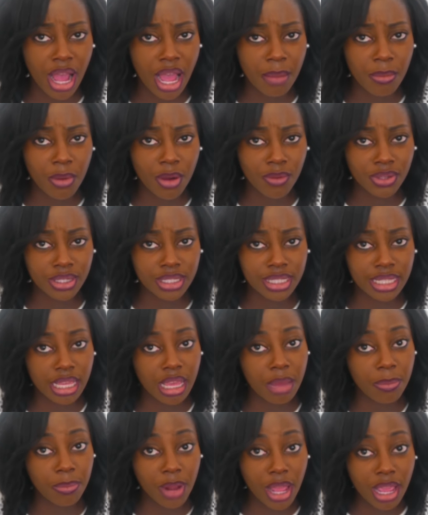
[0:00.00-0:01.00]
I'm
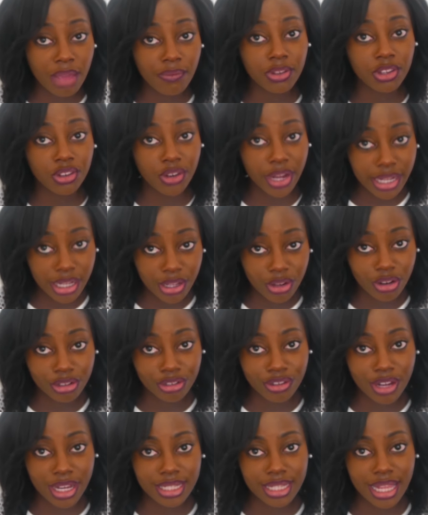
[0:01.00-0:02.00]
obviously applying for training
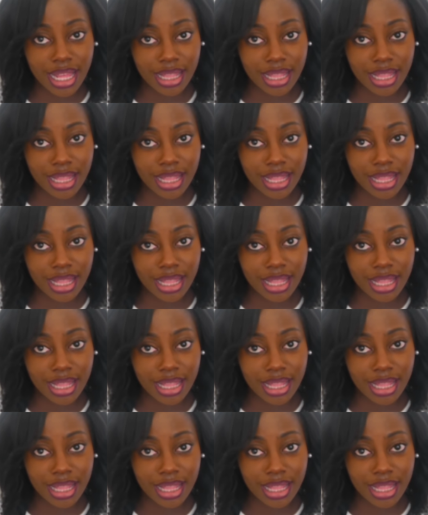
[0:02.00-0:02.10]
contracts